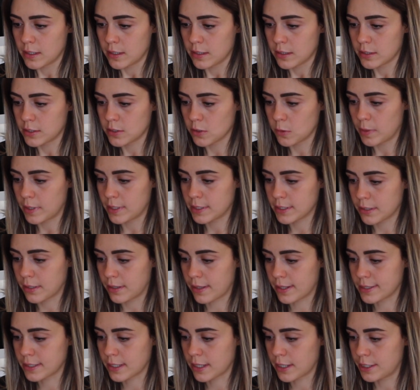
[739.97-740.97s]
So basically
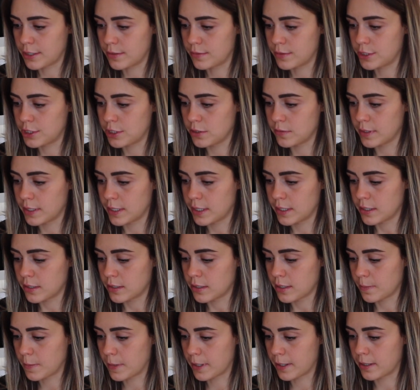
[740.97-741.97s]
that's how you do it.
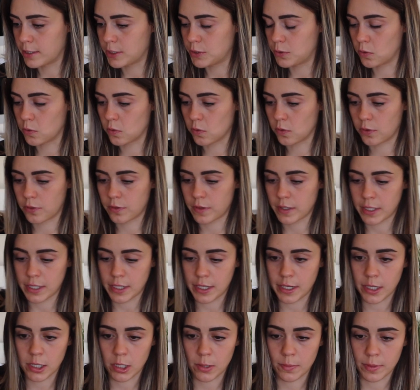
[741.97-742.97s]
I'm not gonna do the whole thing
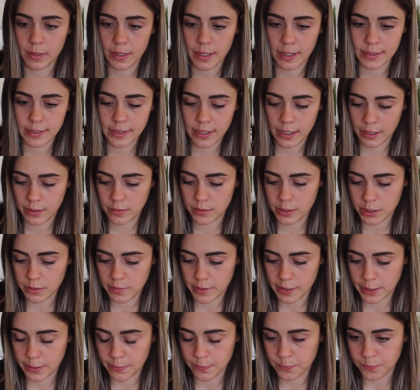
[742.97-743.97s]
here, but that's how you do
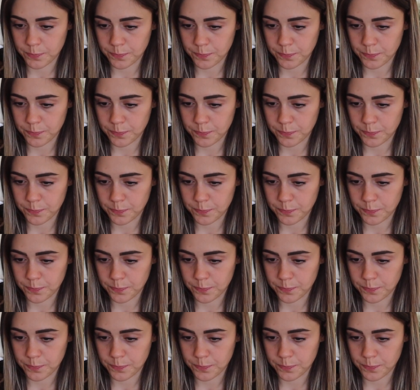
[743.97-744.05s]
it.